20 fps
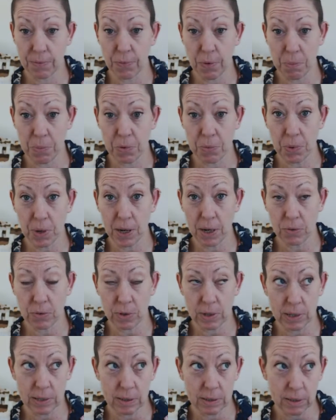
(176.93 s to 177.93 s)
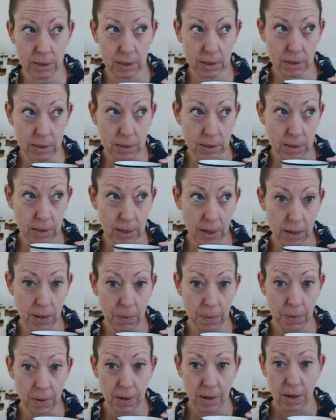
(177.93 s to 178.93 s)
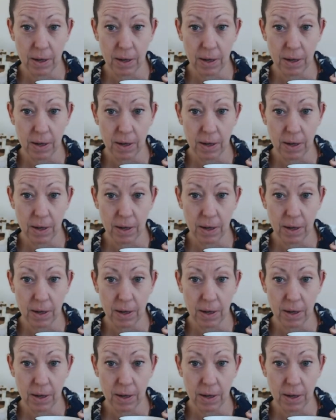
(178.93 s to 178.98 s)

from 300 listings. So